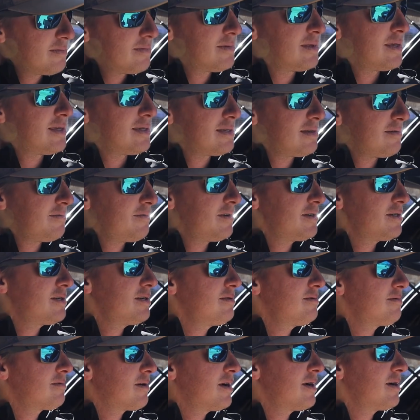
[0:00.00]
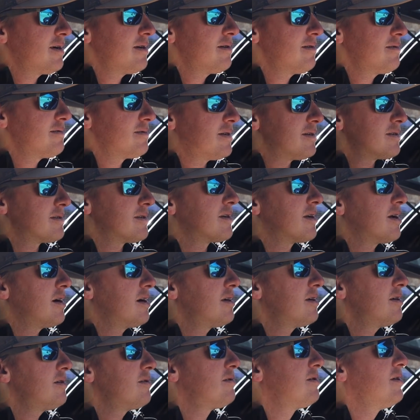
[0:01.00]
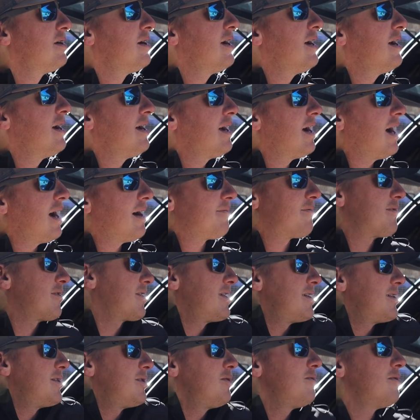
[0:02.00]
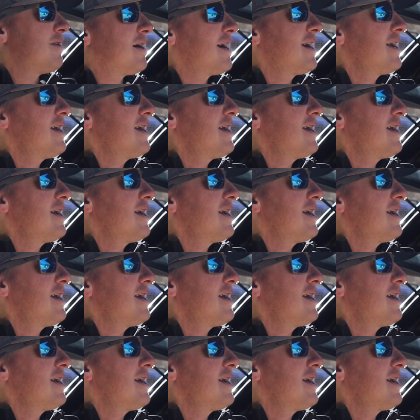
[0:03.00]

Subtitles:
DC Fishing right here, Dustin, Connell. I'm forgetting who I